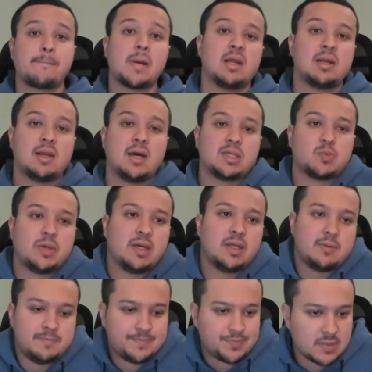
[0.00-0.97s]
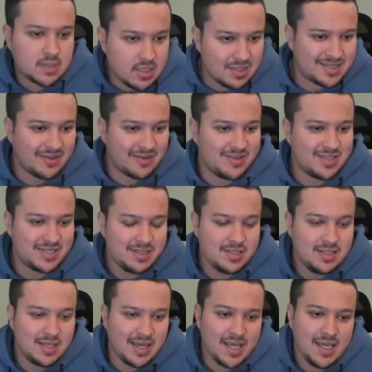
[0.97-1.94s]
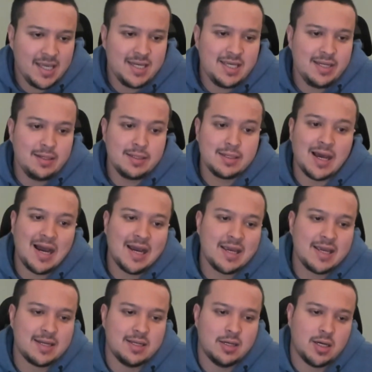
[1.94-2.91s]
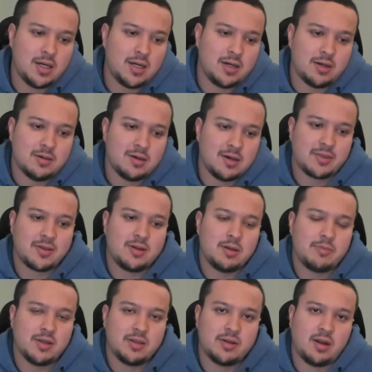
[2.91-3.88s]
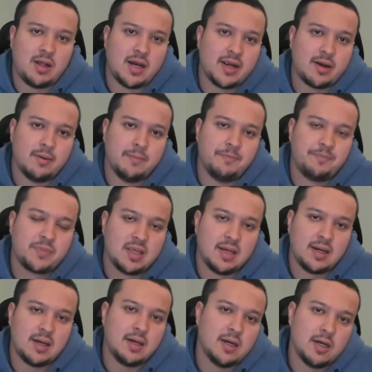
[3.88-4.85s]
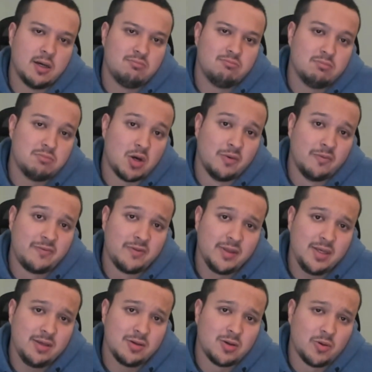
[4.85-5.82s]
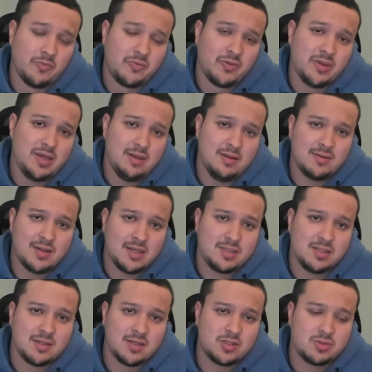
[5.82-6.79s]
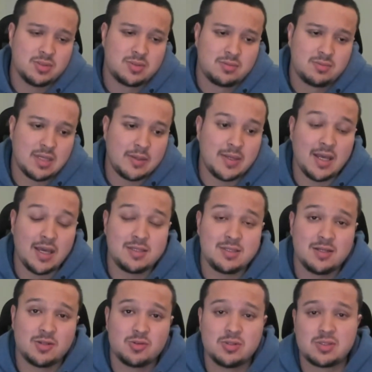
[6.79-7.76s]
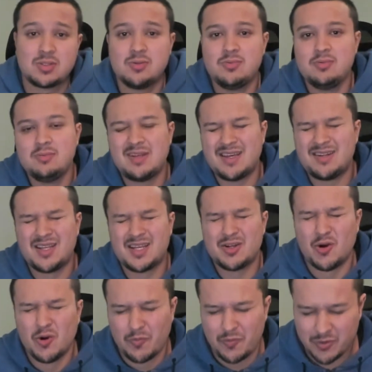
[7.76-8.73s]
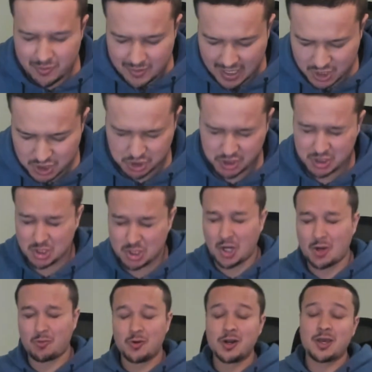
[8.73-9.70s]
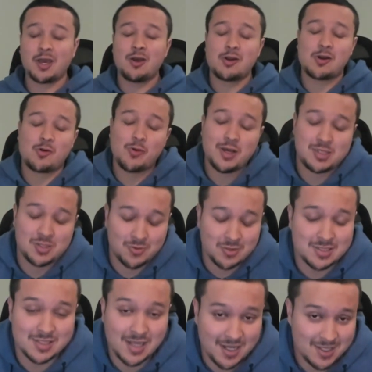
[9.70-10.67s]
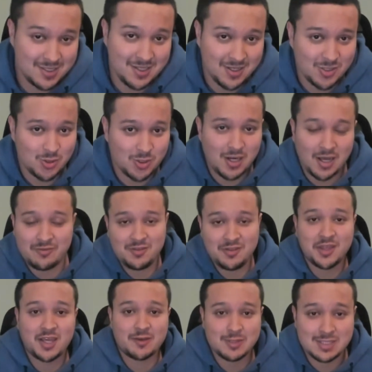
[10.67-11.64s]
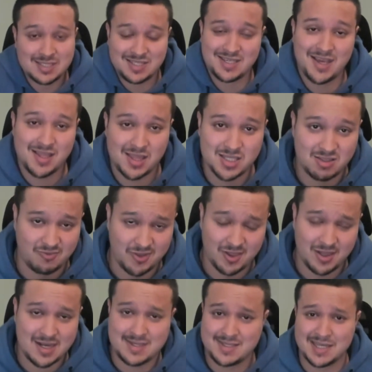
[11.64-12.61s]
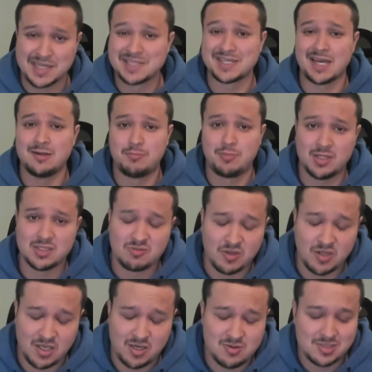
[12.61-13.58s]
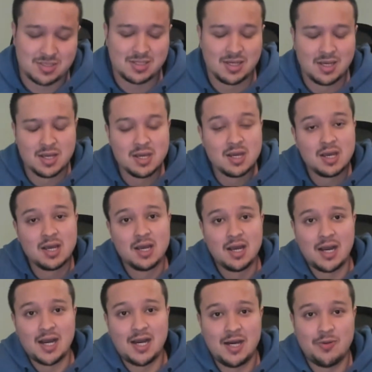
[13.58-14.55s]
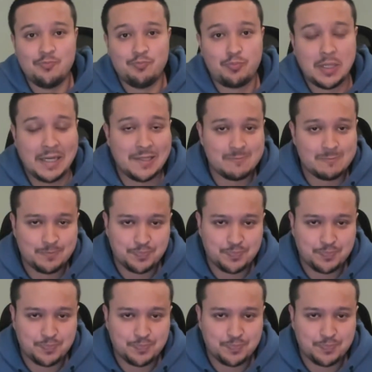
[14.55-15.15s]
Nice win. 1789. Oh, I thought it'd be a little higher. Hopefully 1900s, I mean 1800 soon, and then hopefully we actually start working on our way towards 1900. I feel like I've been saying this for the last like 10 plus videos, but